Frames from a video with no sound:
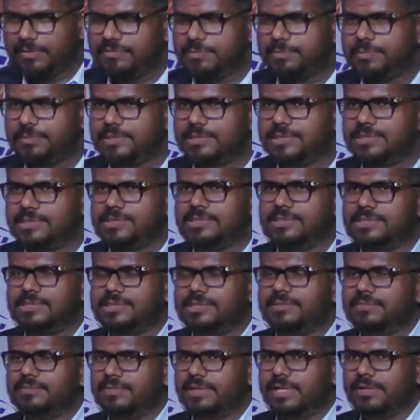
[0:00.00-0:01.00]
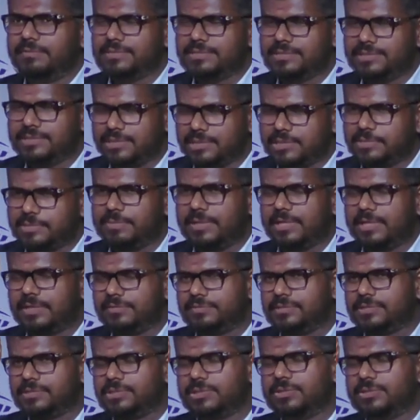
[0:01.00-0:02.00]
speeches when I was here as part of
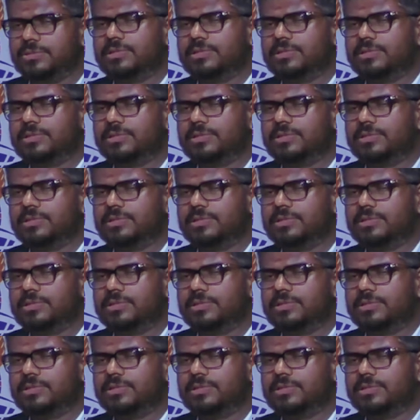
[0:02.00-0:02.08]
this tour.